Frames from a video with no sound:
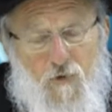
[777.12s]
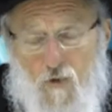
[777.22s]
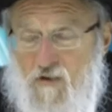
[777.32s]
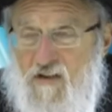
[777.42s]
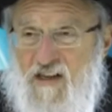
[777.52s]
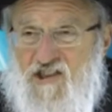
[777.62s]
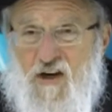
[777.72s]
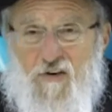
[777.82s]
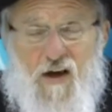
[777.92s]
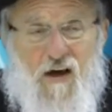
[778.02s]
or in
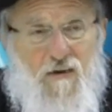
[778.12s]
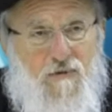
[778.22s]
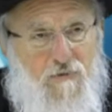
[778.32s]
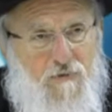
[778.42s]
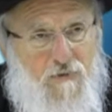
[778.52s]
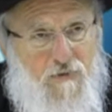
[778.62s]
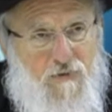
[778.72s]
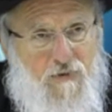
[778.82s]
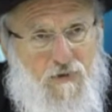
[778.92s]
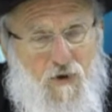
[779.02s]
Nigeria
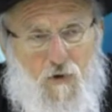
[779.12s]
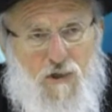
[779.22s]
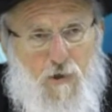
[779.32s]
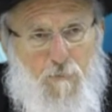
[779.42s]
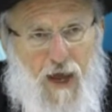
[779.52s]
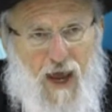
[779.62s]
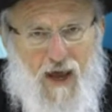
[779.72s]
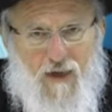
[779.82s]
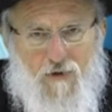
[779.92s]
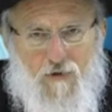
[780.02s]
or in
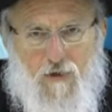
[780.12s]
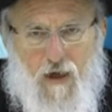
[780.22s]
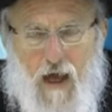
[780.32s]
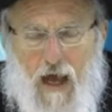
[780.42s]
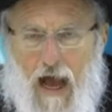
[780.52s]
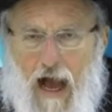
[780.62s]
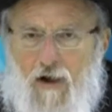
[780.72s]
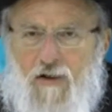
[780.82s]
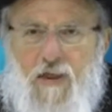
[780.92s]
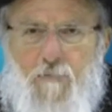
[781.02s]
Japan. How
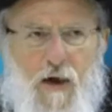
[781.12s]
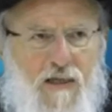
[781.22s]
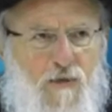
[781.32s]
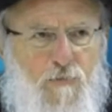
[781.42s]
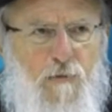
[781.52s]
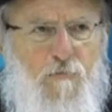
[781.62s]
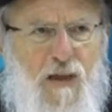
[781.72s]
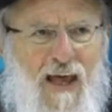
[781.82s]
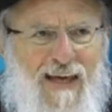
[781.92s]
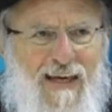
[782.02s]
could they possibly
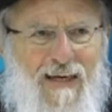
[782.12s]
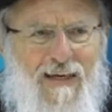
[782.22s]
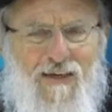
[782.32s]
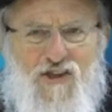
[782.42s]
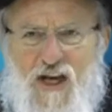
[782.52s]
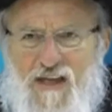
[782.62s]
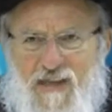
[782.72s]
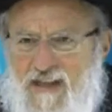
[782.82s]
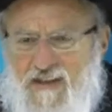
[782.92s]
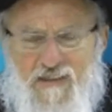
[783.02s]
play chess at the